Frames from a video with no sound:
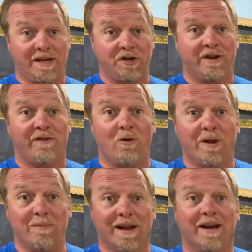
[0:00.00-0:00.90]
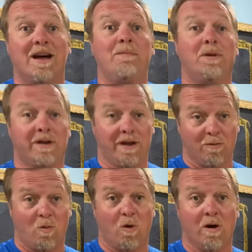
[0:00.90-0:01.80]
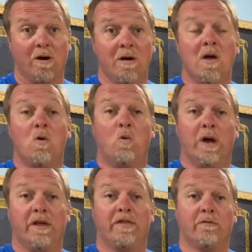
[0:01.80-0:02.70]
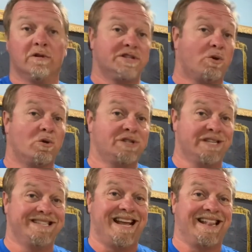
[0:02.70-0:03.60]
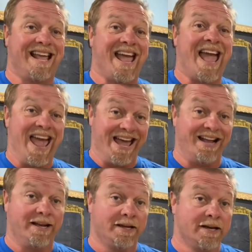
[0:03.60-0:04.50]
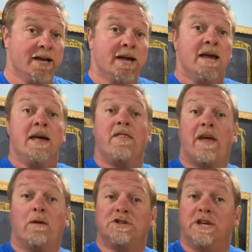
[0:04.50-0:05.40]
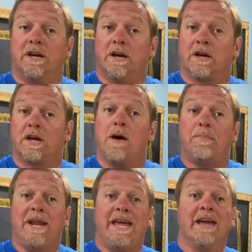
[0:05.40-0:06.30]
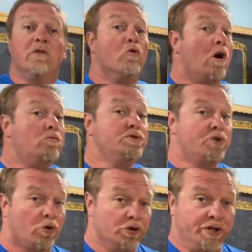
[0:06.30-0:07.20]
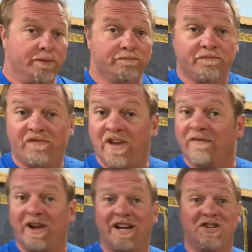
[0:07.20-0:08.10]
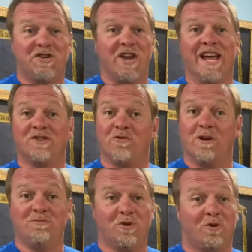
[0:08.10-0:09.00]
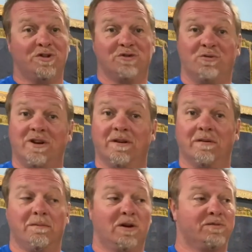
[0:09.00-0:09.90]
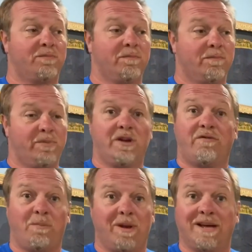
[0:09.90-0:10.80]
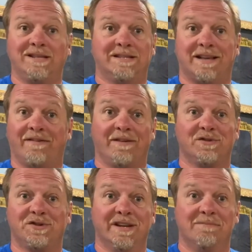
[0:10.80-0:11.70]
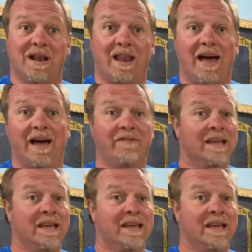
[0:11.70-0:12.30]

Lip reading: should have only been a couple-year war with the resources that they had. There was a company in Rome, Georgia. If you ever get a chance, Rome, Georgia is one of the most beautiful places I've ever seen in my life.